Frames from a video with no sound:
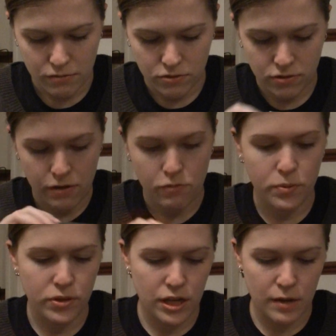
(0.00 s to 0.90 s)
will do, I will
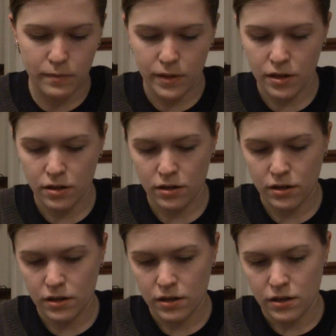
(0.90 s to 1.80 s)
put him
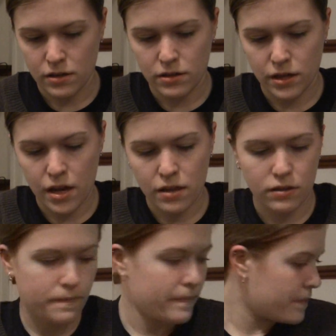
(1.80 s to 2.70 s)
together.
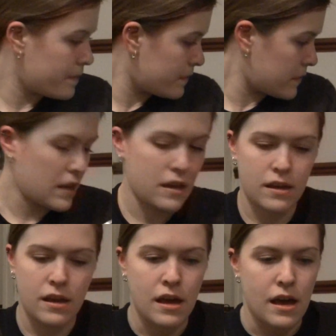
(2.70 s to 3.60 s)

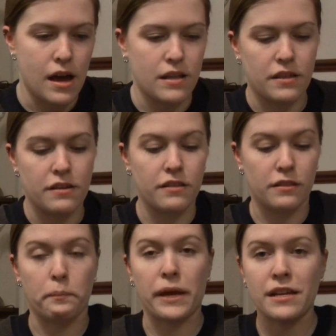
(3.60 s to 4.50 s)

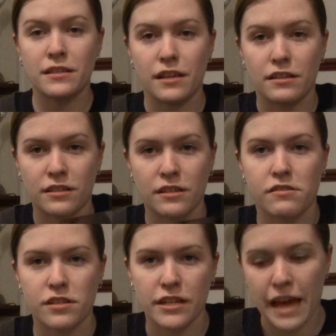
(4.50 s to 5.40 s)
The base is
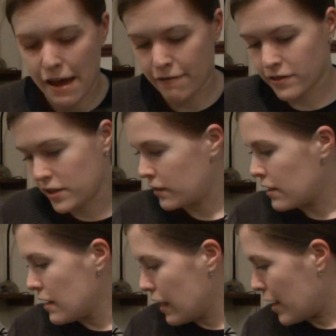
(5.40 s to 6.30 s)
seriously hefty,
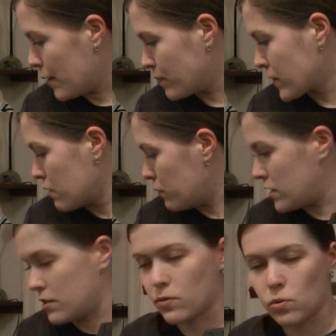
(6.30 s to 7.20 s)

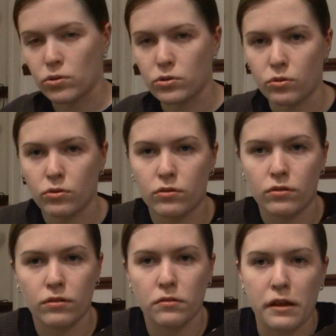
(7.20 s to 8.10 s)
which is, of course,
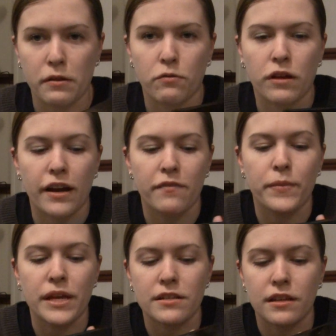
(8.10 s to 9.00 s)
it kind of
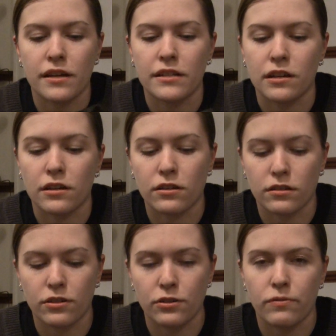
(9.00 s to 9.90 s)
means that it's a
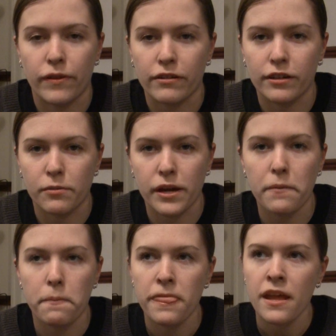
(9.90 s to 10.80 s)
good figure in a way.